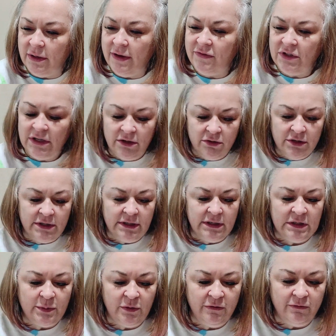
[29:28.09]
have to get your
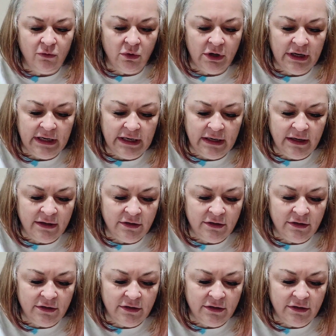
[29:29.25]
tickets beforehand.